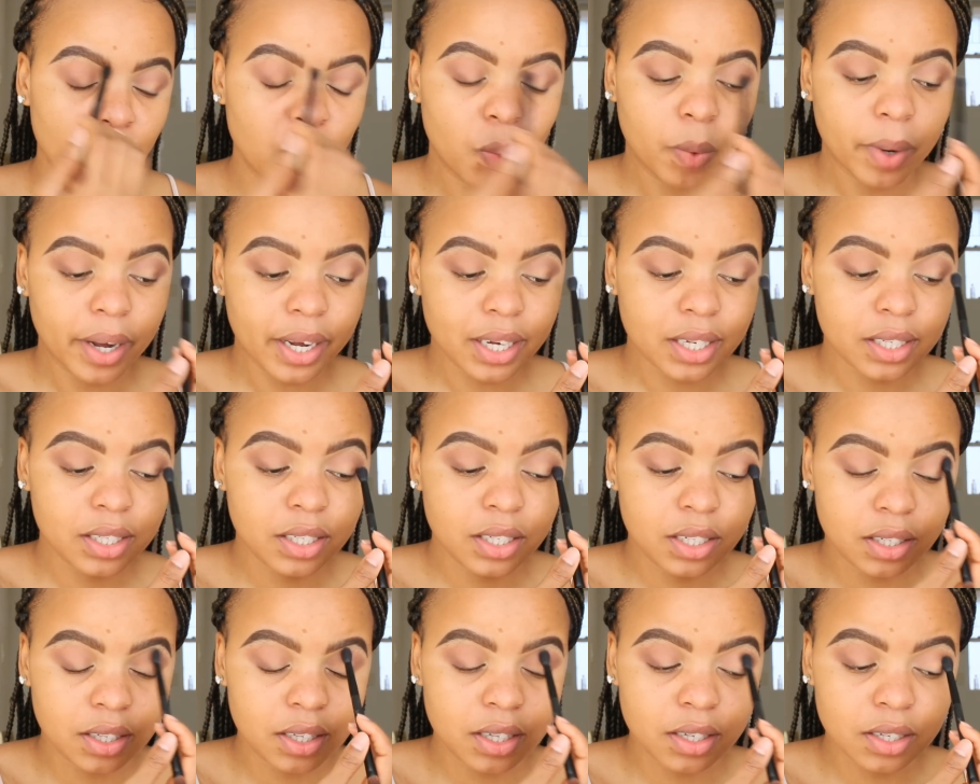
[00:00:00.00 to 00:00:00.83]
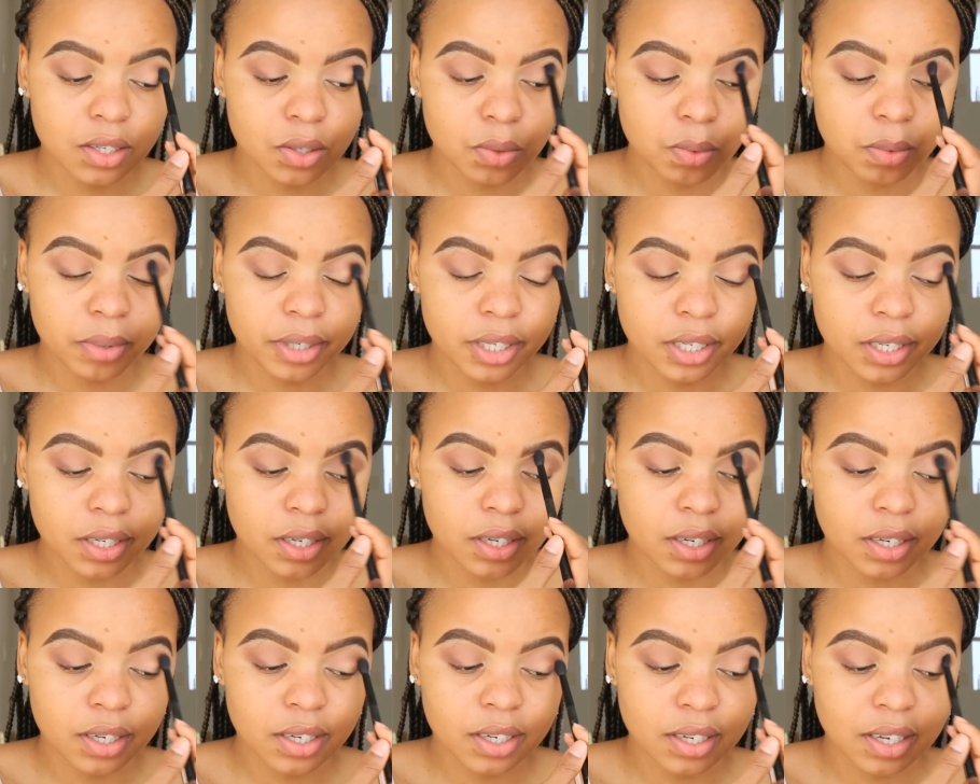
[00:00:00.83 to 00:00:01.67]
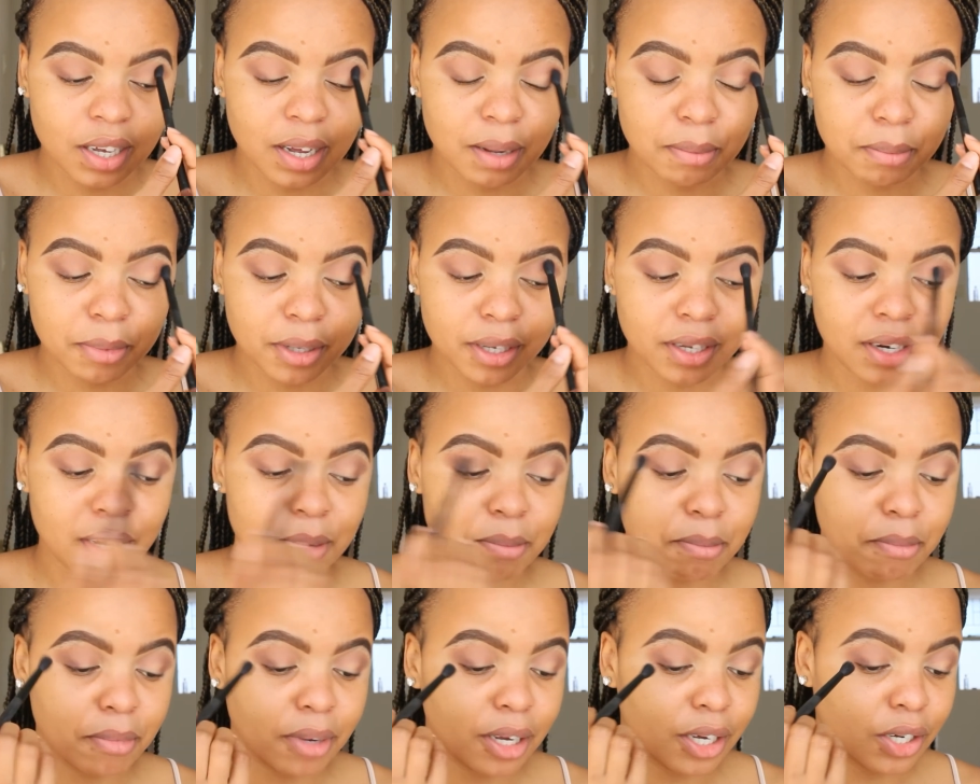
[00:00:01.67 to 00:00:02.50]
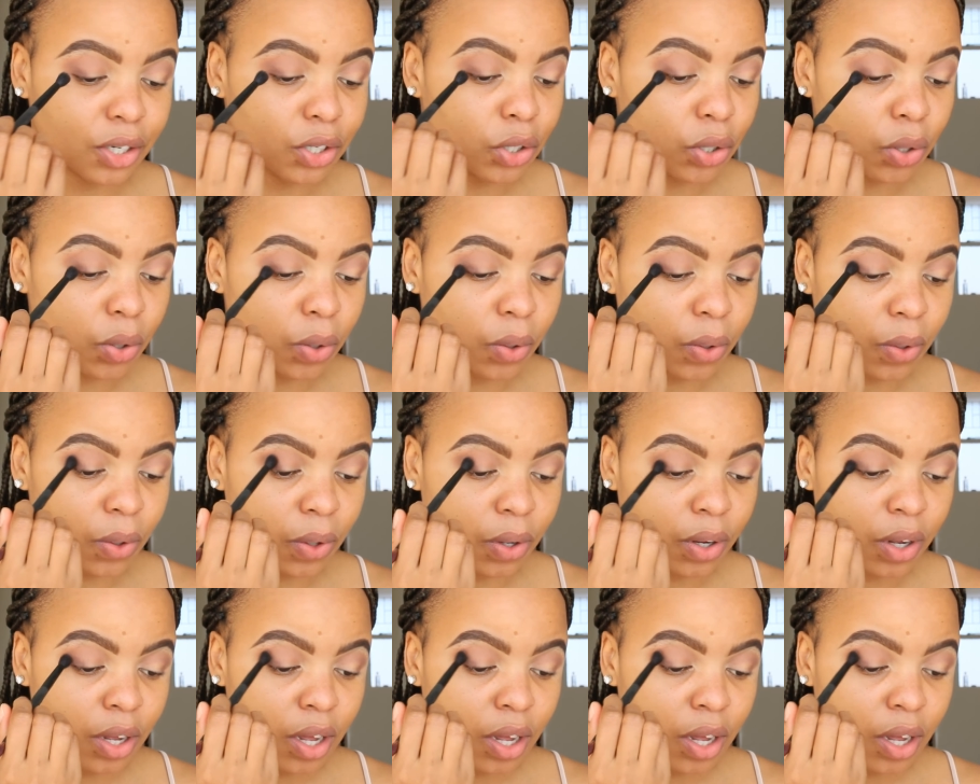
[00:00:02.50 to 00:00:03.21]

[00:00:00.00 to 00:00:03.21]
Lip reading: waxed this week. I'm gonna make sure.